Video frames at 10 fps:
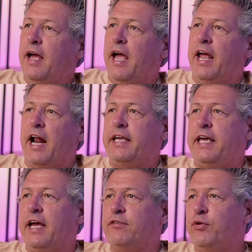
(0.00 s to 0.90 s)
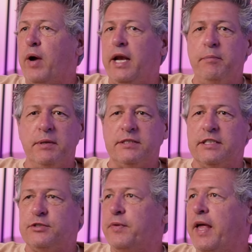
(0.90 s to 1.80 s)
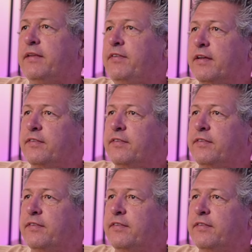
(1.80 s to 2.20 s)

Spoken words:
and I can't do any business with AT&T